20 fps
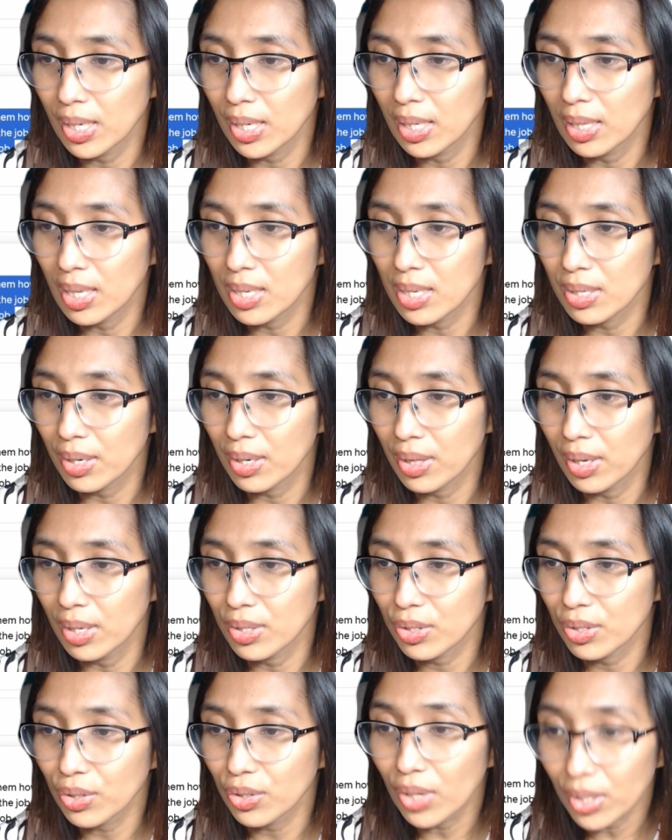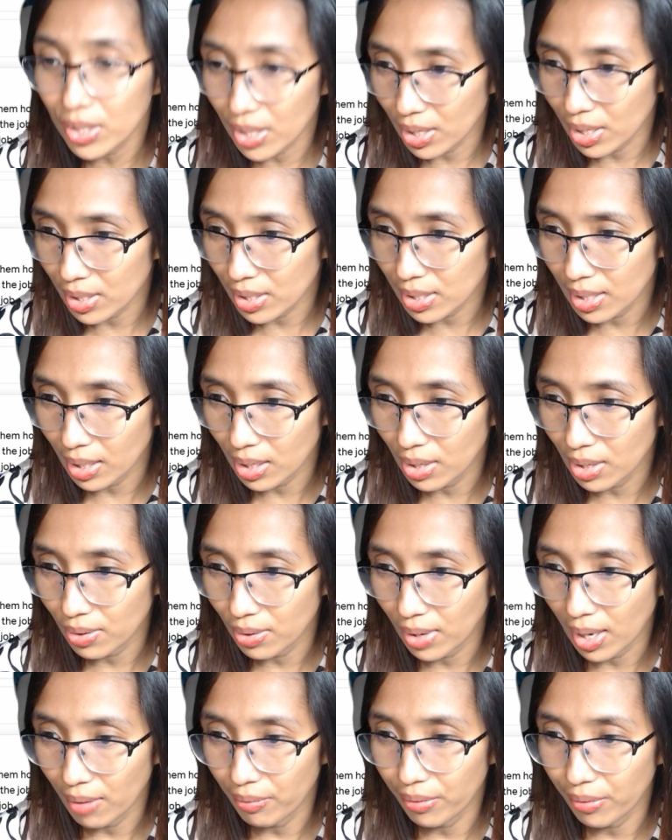And these are the instructions that you
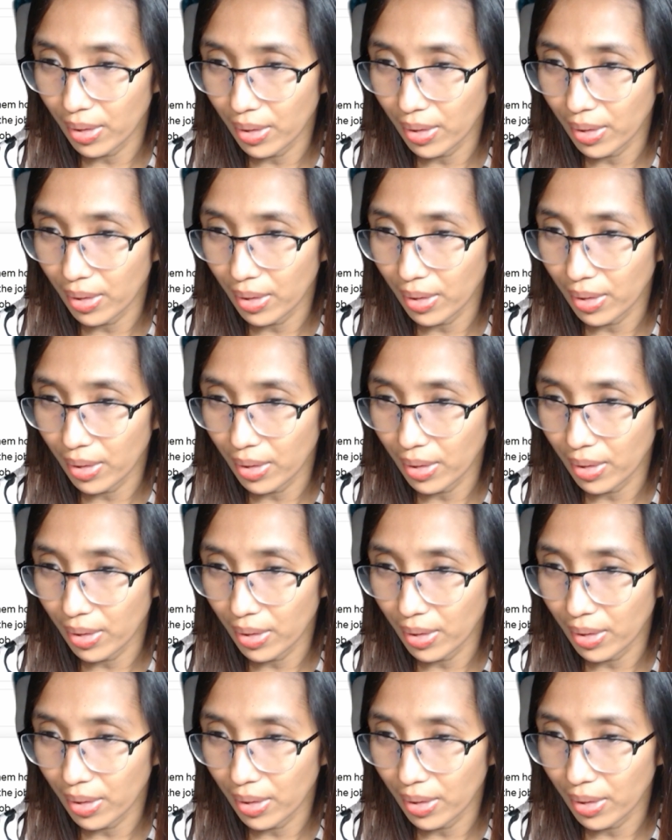give